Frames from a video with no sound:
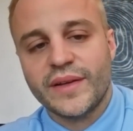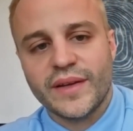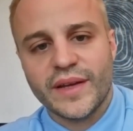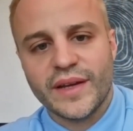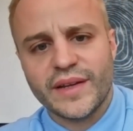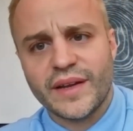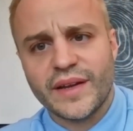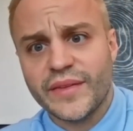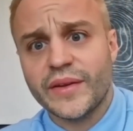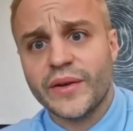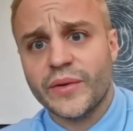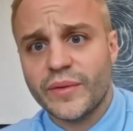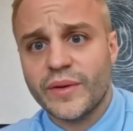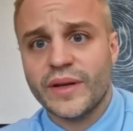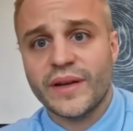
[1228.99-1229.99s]
And
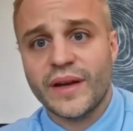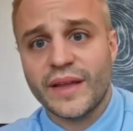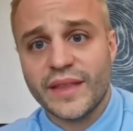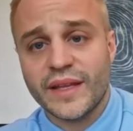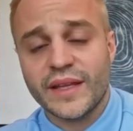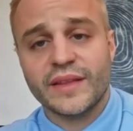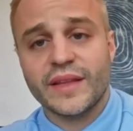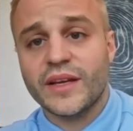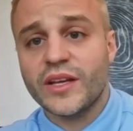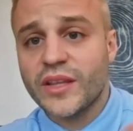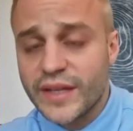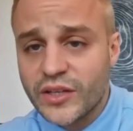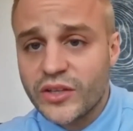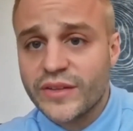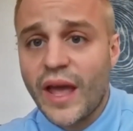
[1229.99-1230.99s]
I think the
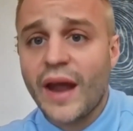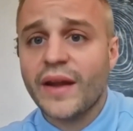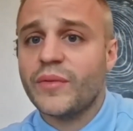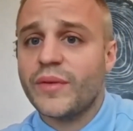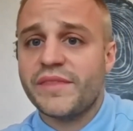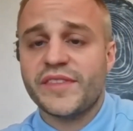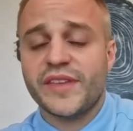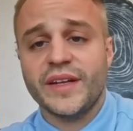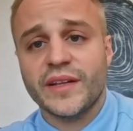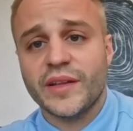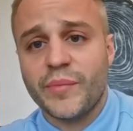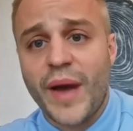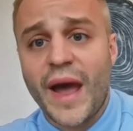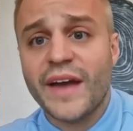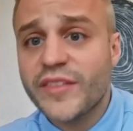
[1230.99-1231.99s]
clinical data we've seen in the
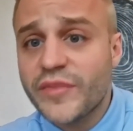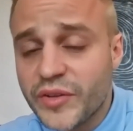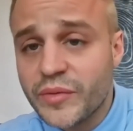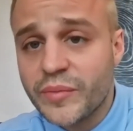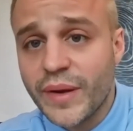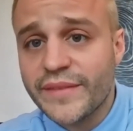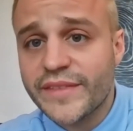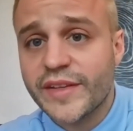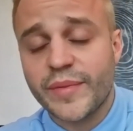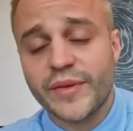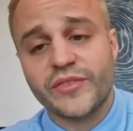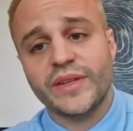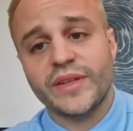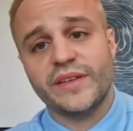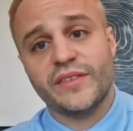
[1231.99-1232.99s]
past few months,
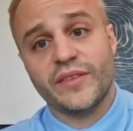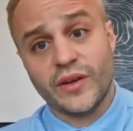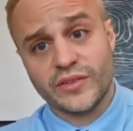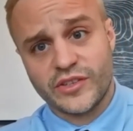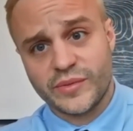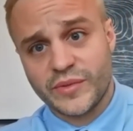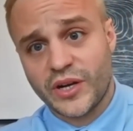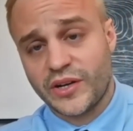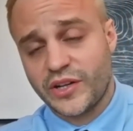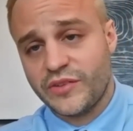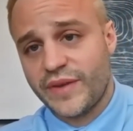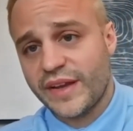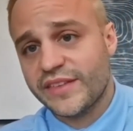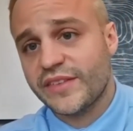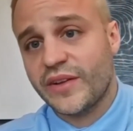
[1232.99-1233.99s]
especially these long-term
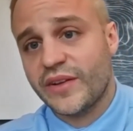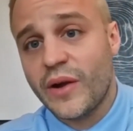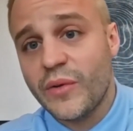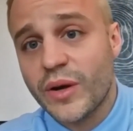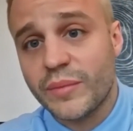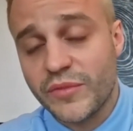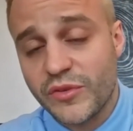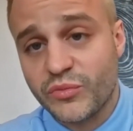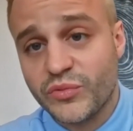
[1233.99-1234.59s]
cardiovascular outcomes,